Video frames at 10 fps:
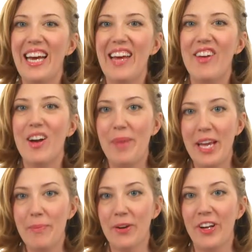Hey there, I'm
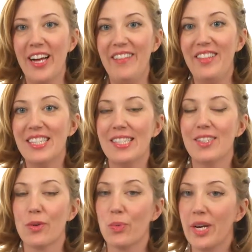April, and this
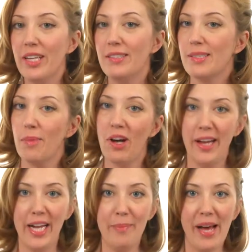is the Wren Small
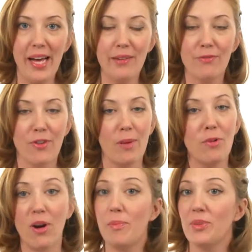Handbag
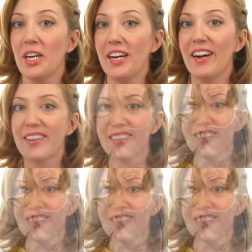from Crumpler.